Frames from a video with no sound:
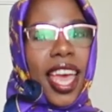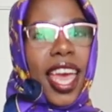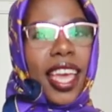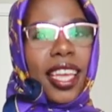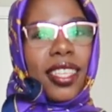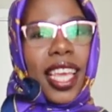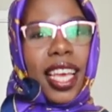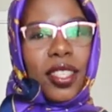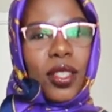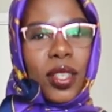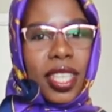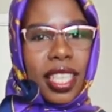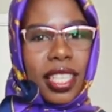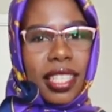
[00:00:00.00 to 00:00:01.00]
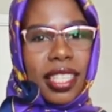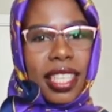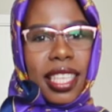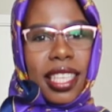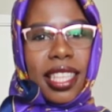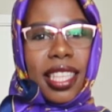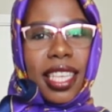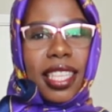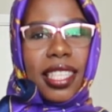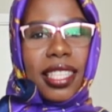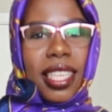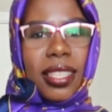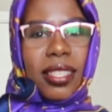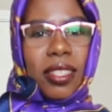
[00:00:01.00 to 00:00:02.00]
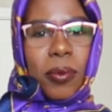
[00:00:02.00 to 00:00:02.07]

And as you can see, this is